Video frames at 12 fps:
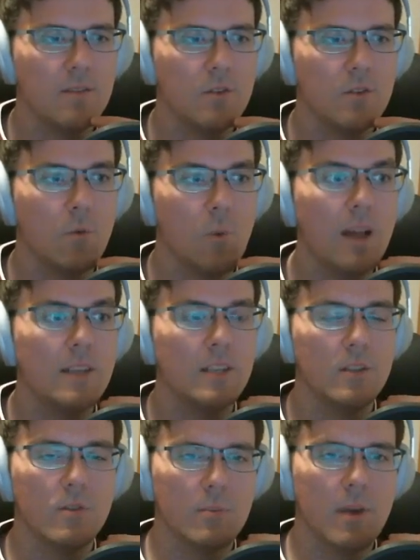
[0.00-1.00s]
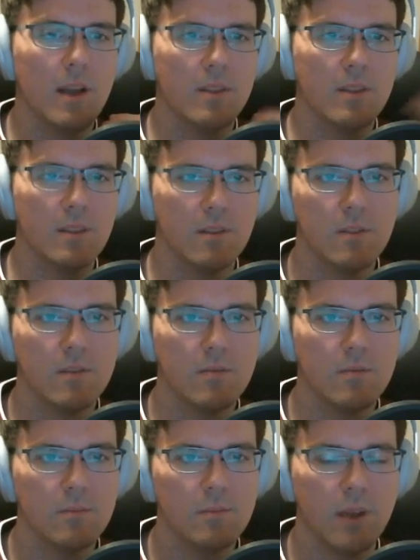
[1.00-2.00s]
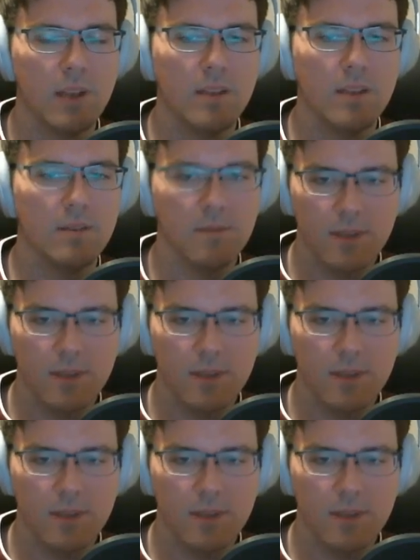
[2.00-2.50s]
you'll want to use epoxy's putty, and